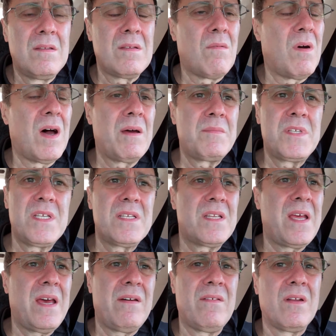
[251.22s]
So I'm just
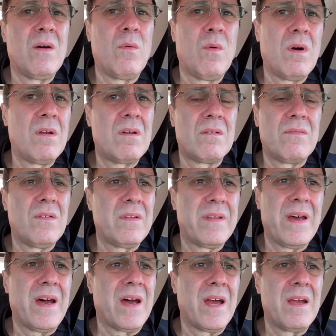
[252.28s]
having a wonderful
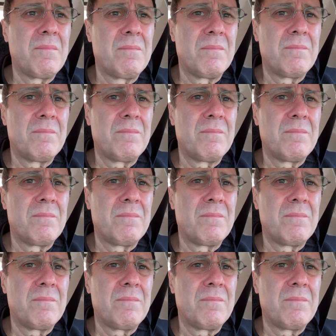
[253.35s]
time.